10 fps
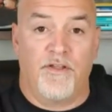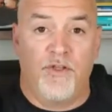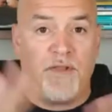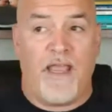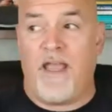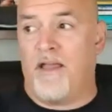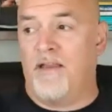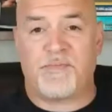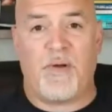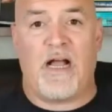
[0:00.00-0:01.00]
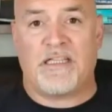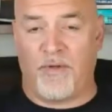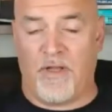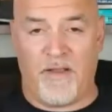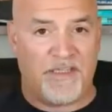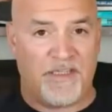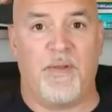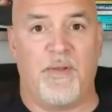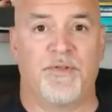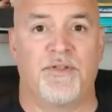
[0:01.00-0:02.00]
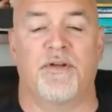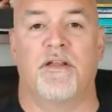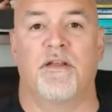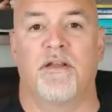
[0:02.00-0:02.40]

You can. It's possible. I've seen people do it.